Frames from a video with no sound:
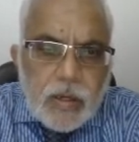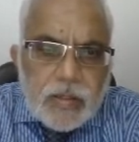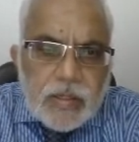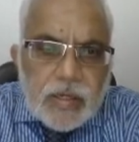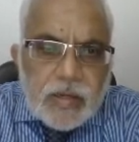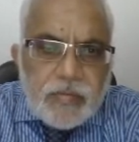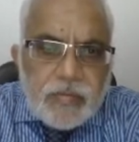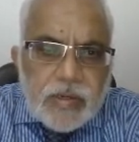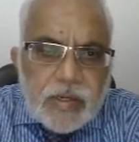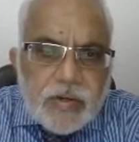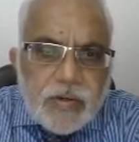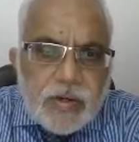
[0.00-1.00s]
Then every
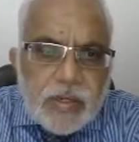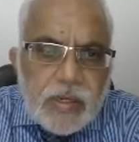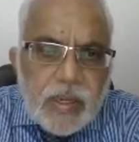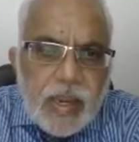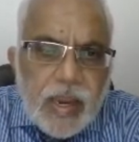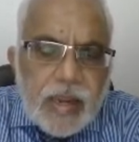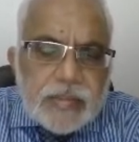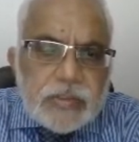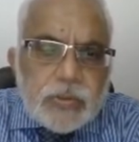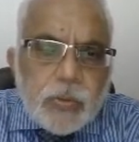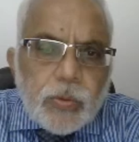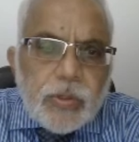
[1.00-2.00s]
country has
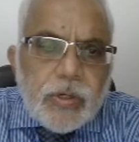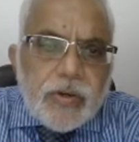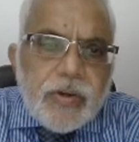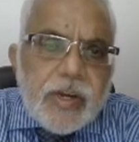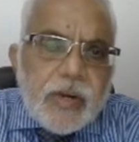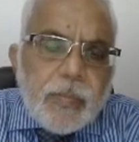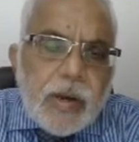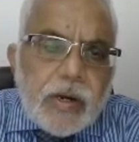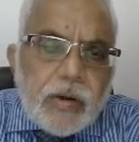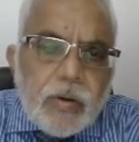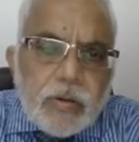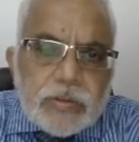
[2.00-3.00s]
its own
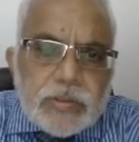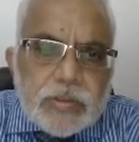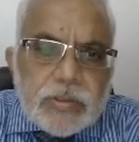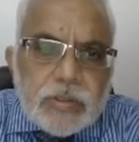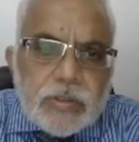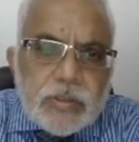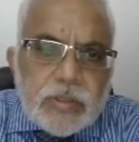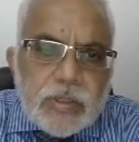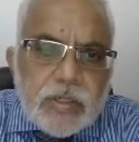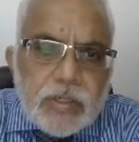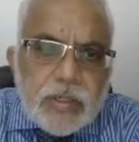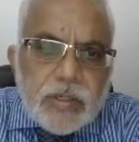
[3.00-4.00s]
trademark laws,
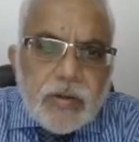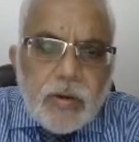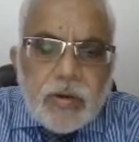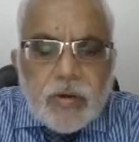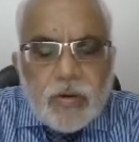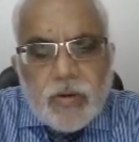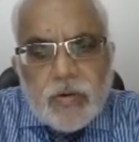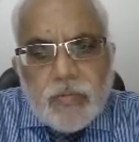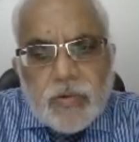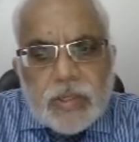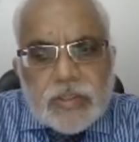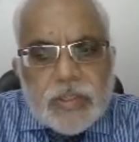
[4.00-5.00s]
or
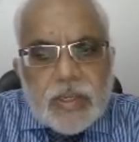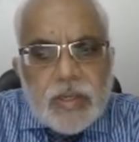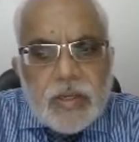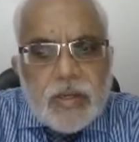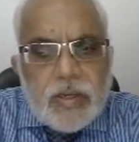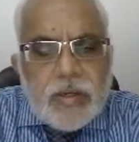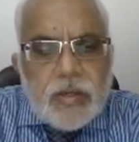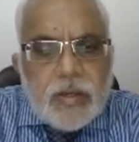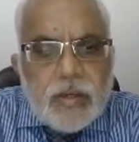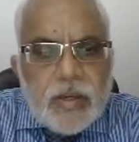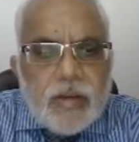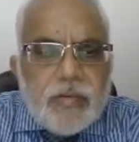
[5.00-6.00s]
we can say
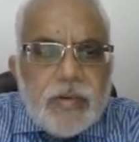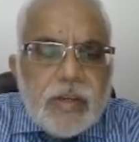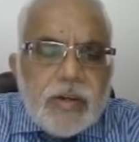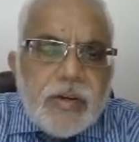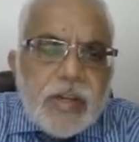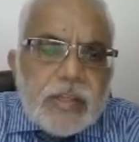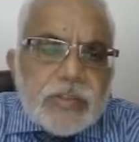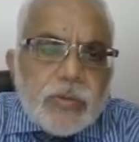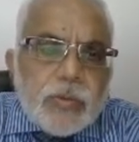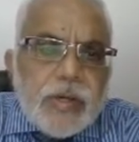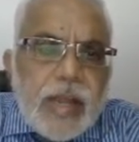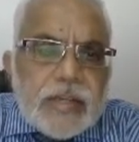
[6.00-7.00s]
every country has its
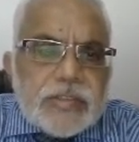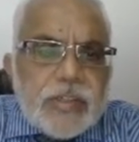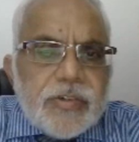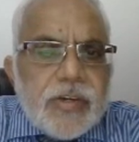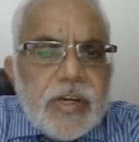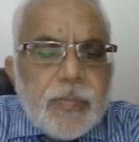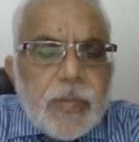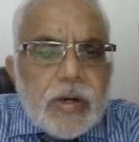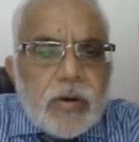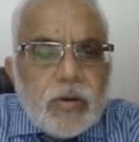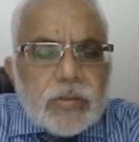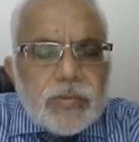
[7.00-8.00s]
own national trademark
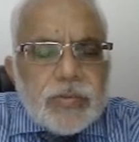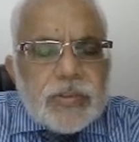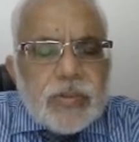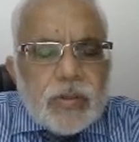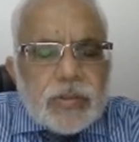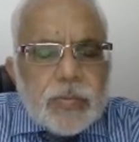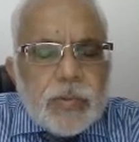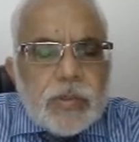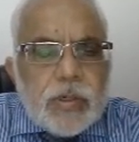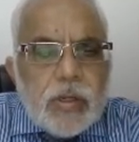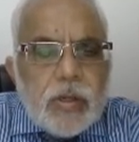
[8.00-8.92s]
laws, which talks about